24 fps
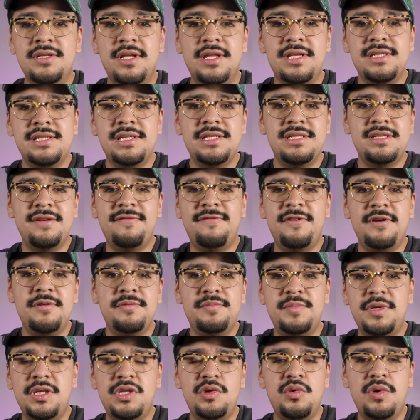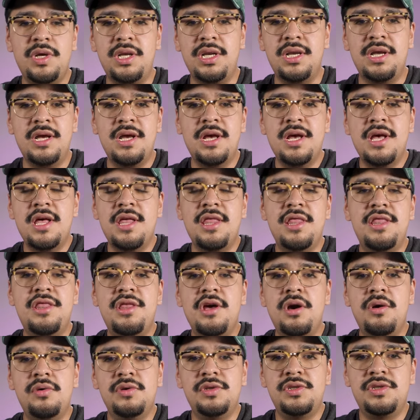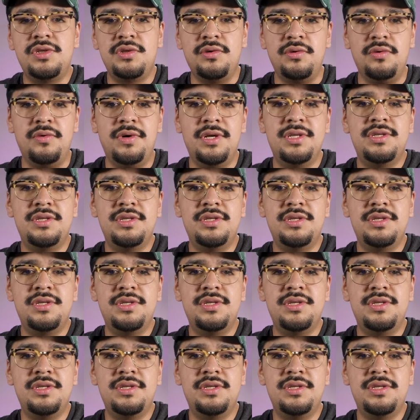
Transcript: So that's the difference between those two.